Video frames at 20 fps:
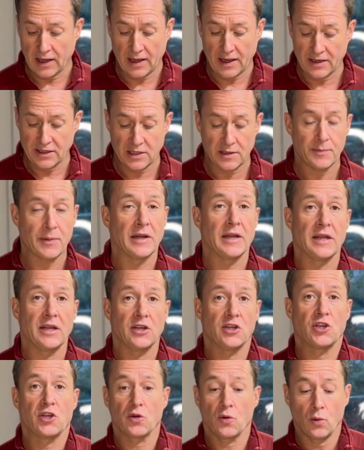
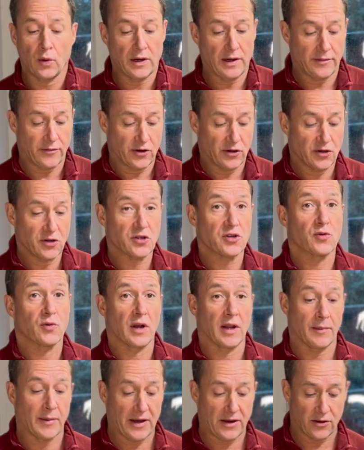spinach, whatever, it doesn't really
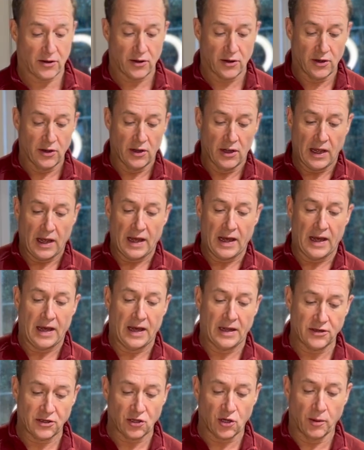matter.
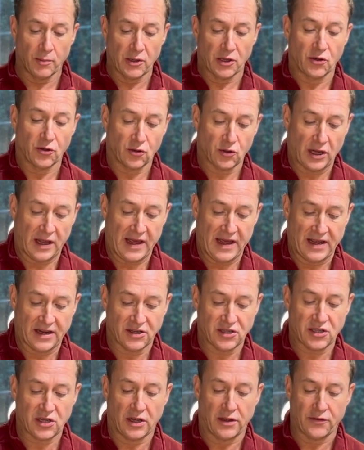And a couple of good
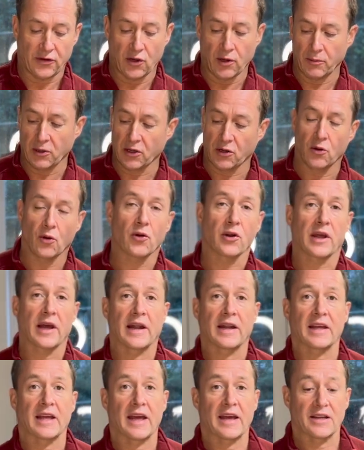eggs. I have a couple of
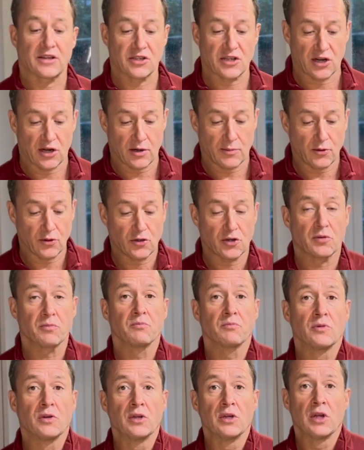organic eggs there, but
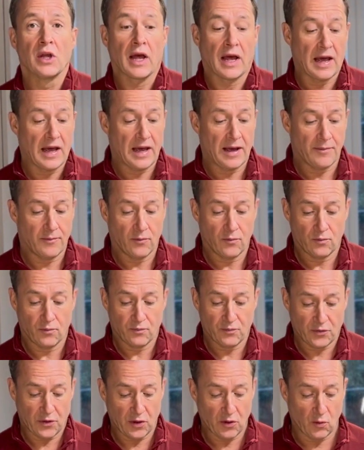
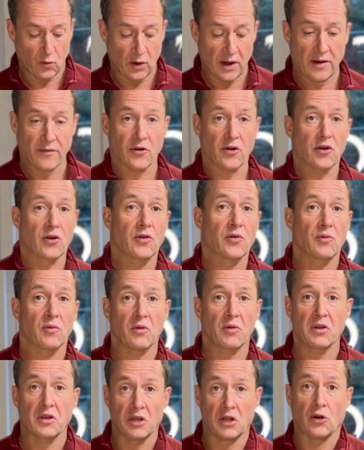whatever,
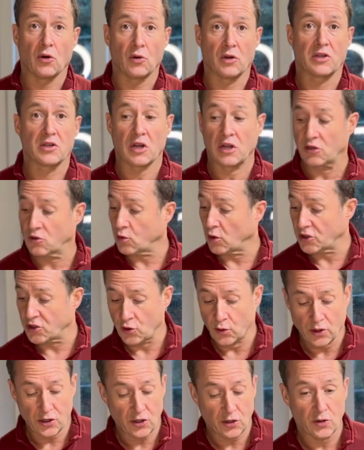it's what you
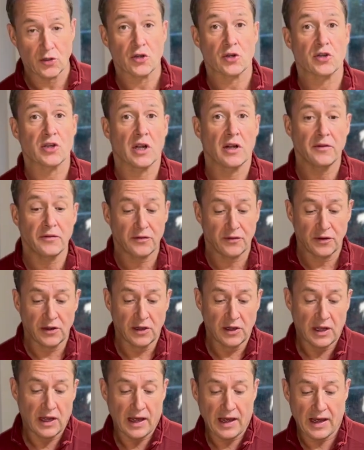want to use yourself.
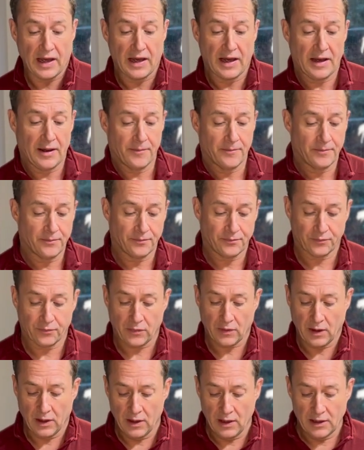
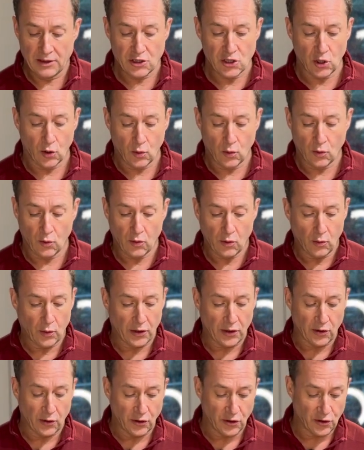So what I'm
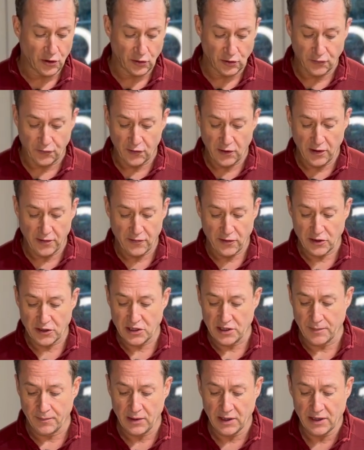going to do is very, very
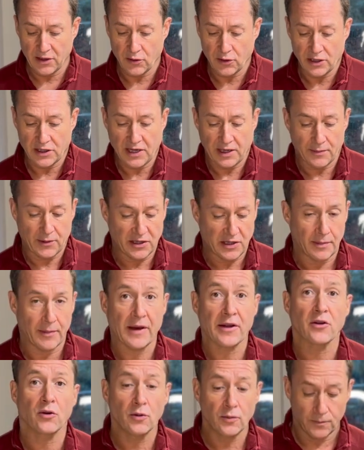simply, I'm going to take my
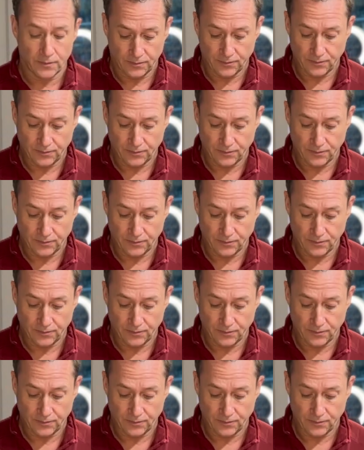tomato,